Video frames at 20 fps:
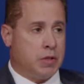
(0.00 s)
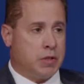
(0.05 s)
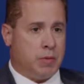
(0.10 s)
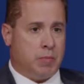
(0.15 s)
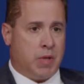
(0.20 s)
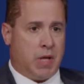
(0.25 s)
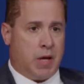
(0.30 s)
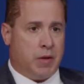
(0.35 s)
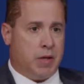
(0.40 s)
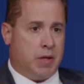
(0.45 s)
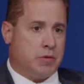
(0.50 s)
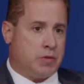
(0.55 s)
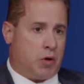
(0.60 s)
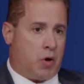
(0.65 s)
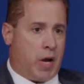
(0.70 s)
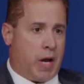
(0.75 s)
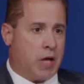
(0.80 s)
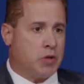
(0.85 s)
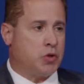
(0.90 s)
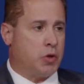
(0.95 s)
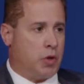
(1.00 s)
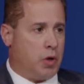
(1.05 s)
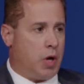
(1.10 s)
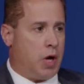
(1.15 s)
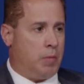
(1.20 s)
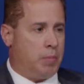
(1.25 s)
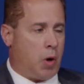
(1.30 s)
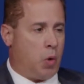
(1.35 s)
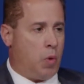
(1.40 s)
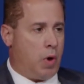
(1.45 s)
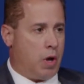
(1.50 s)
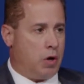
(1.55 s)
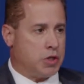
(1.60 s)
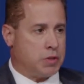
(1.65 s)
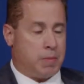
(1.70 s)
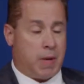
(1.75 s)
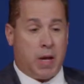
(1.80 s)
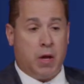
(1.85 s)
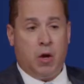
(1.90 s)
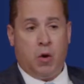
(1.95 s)
some of the ideas that are actually going to help our water
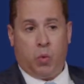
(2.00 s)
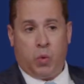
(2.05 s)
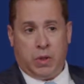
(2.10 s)
supply.